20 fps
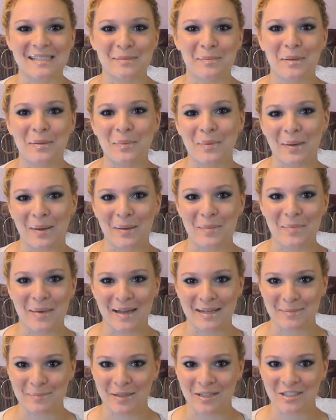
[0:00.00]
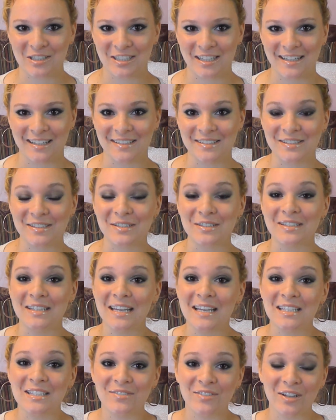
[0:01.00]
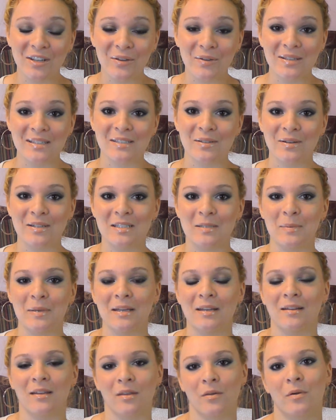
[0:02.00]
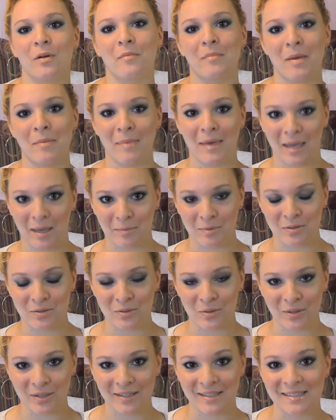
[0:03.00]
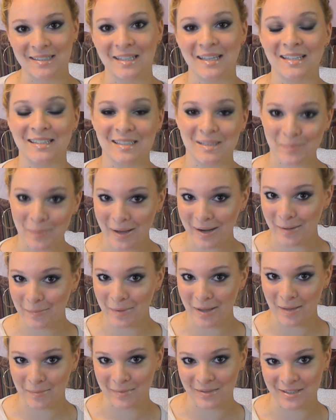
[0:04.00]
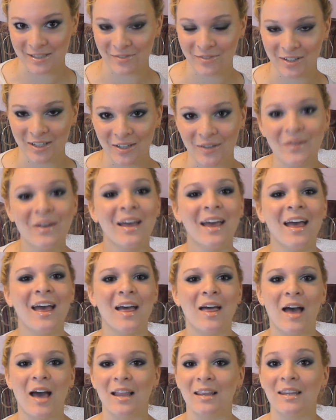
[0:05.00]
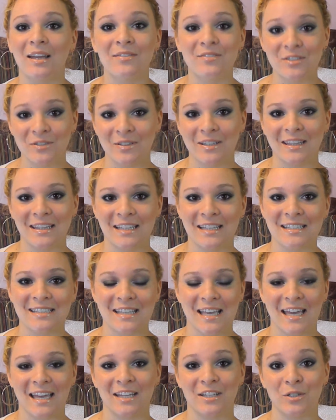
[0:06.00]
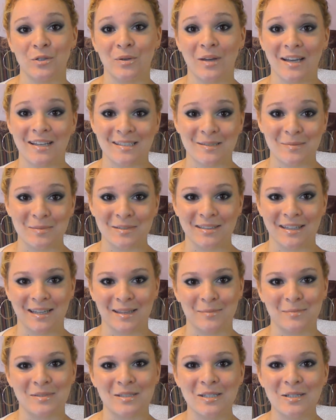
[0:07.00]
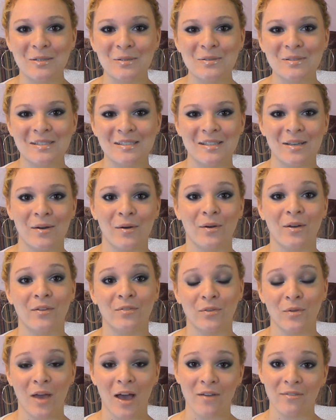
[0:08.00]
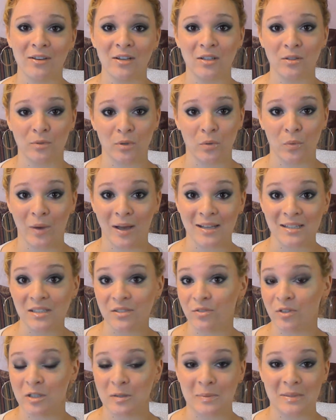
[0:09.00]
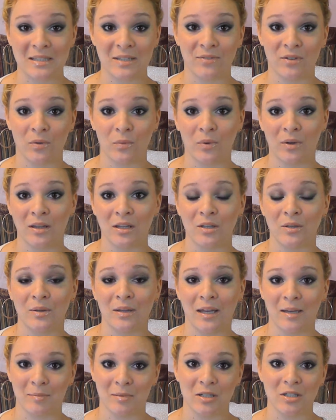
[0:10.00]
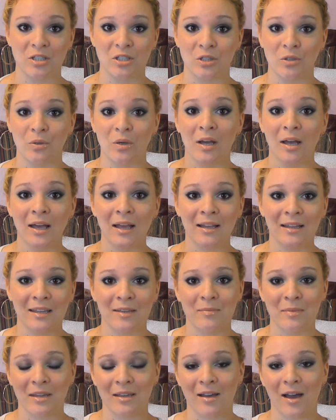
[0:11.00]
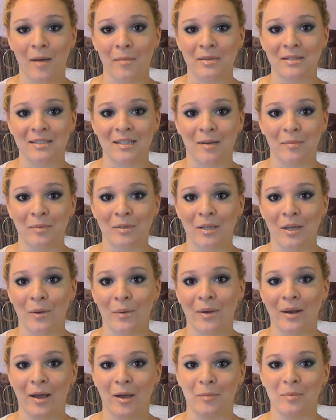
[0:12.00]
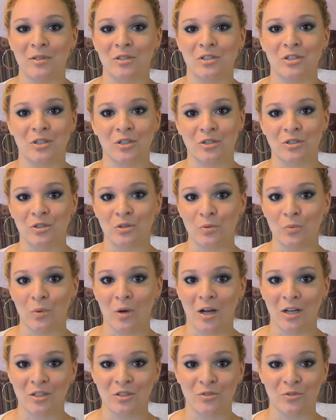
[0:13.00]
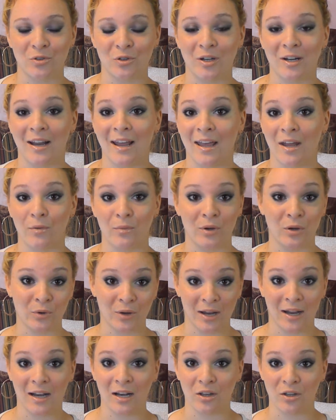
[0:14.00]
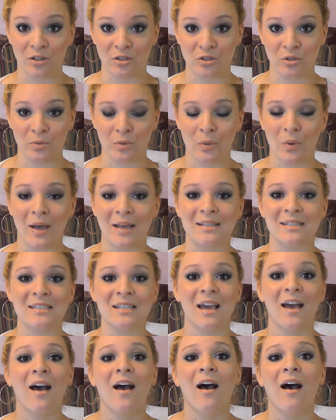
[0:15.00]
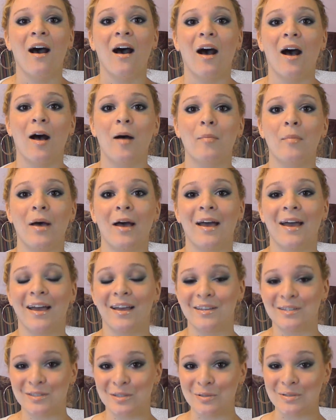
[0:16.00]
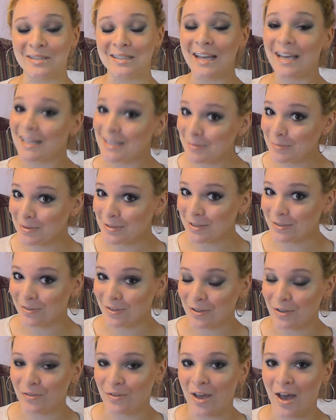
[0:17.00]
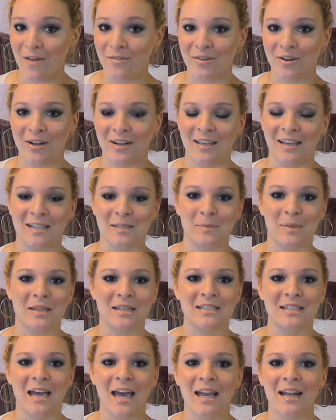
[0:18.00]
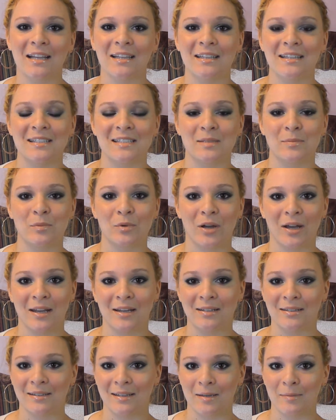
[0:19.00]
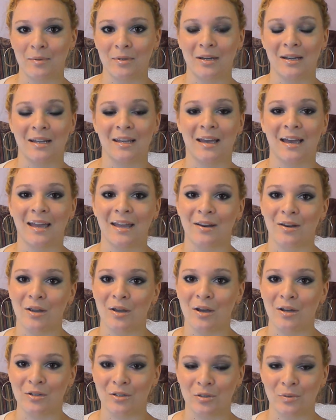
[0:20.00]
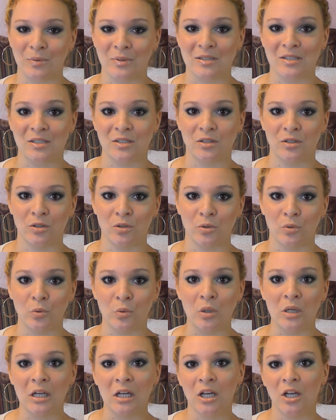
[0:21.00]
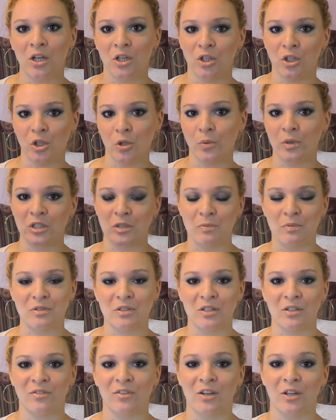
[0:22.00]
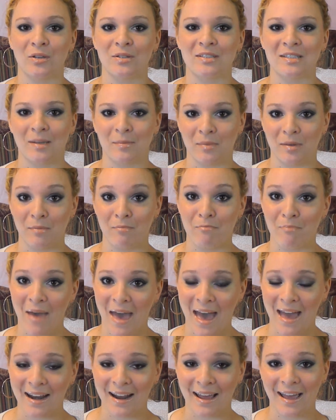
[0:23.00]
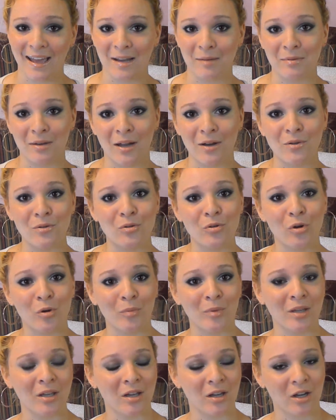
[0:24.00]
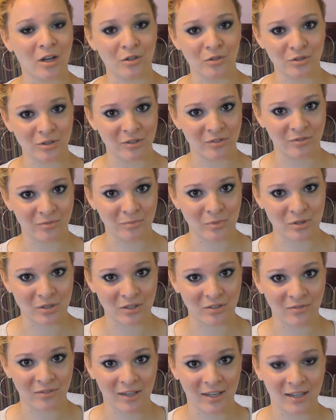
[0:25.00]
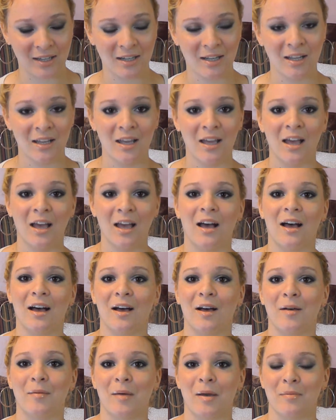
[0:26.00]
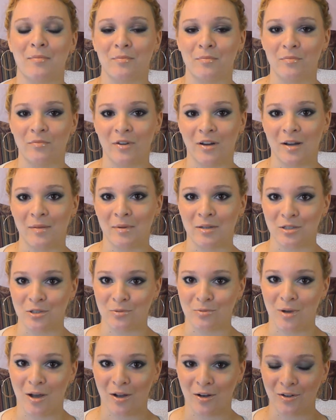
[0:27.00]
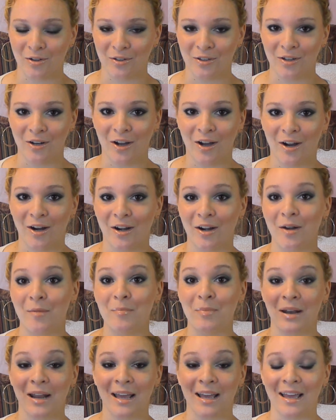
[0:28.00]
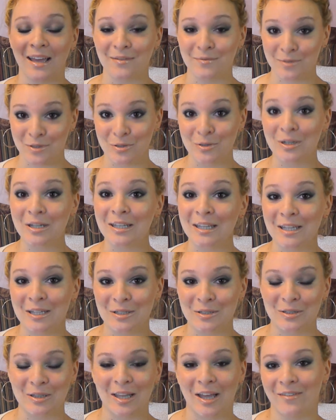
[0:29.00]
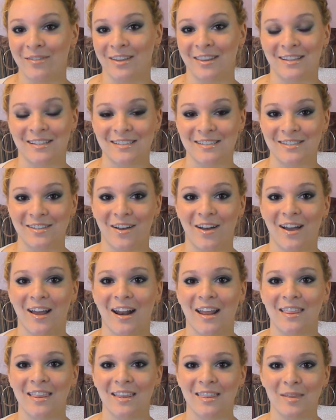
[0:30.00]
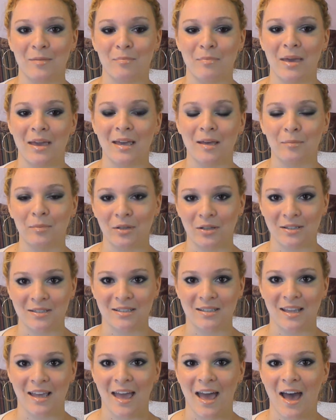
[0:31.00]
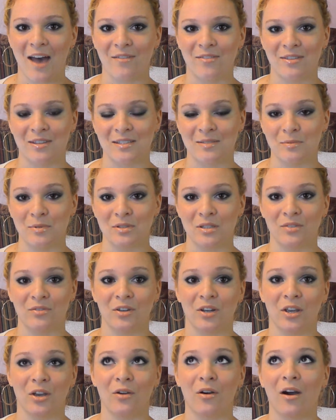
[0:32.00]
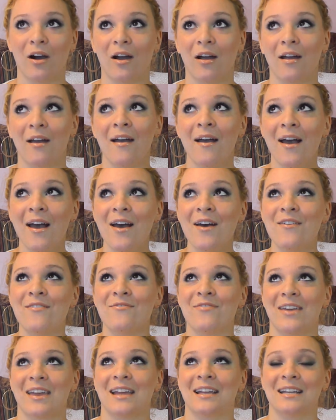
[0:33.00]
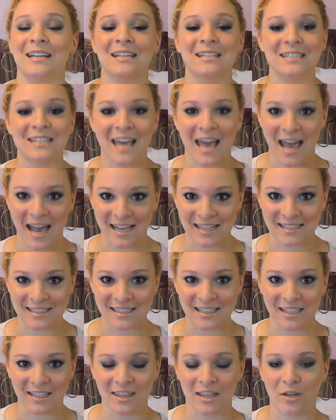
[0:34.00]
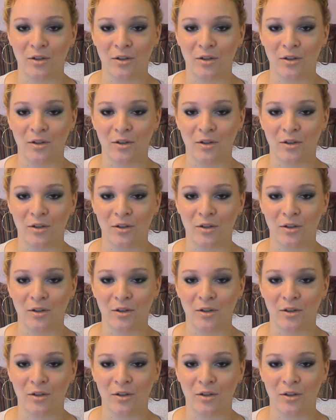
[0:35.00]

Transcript: Elizabeth. Welcome back to my channel. So today's video is going to be another one of my makeup tutorials inspired by a music video. I love doing these and you guys seem to like them too, so if you have any requests for a specific one that you'd like me to do, leave them in the comments down below and I'll be sure to watch for it and recreate any looks you request. So today's music video, if you haven't already guessed by the title, is Miranda Lambert and Carrie Underwood's newish music video, Something Bad. I am not normally a country music fan. I'm very much a rock girl at heart, but I have been really loving this song, and I think the makeup looks that they have in this music video are fantastic.